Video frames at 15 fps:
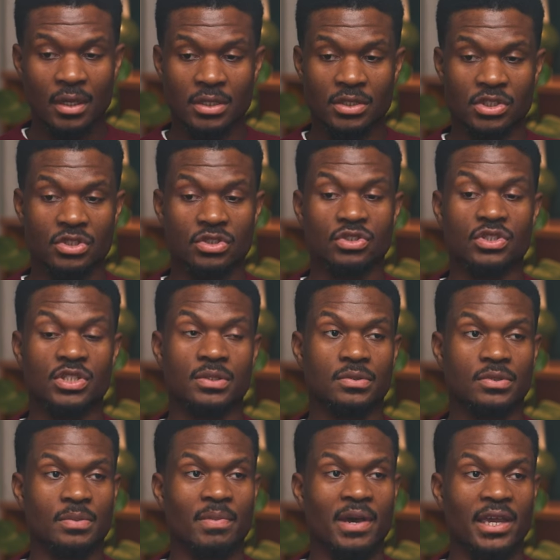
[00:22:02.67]
So you can use it
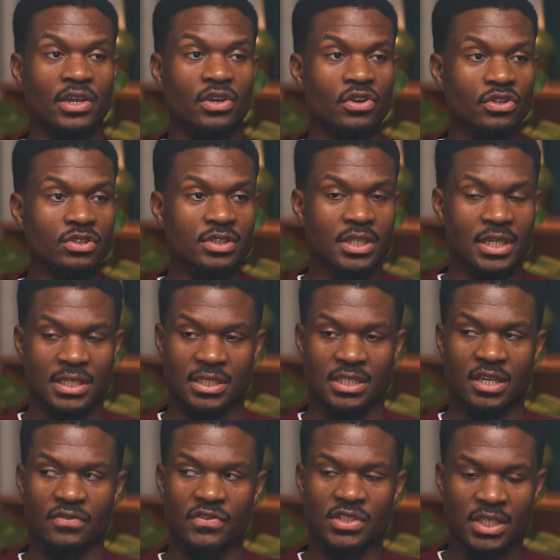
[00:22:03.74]
to buy goods and
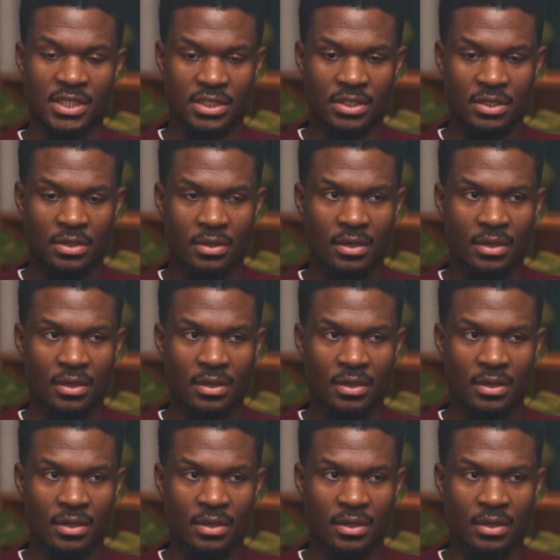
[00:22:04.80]
services.